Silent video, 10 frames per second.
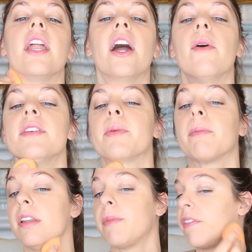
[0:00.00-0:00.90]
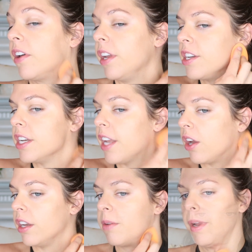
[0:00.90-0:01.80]
And I always bring my foundation
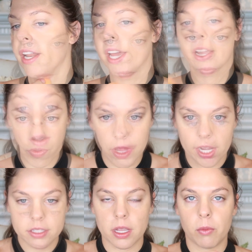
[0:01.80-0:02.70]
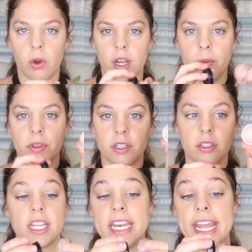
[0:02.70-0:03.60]
down onto my neck. Next, I'm going in with
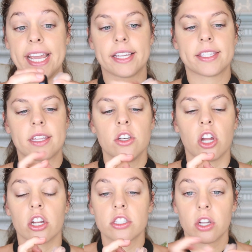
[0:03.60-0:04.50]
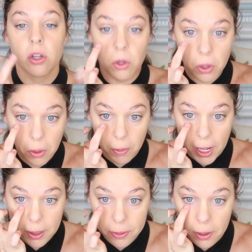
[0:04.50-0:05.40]
its NYX Dark Circle
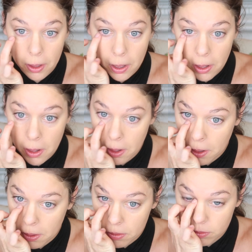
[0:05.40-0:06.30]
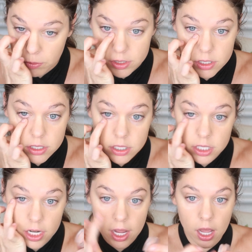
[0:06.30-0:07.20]
Corrector, which is
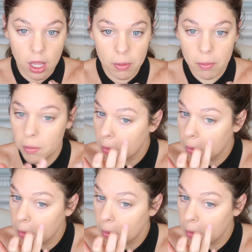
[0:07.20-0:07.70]
just gonna help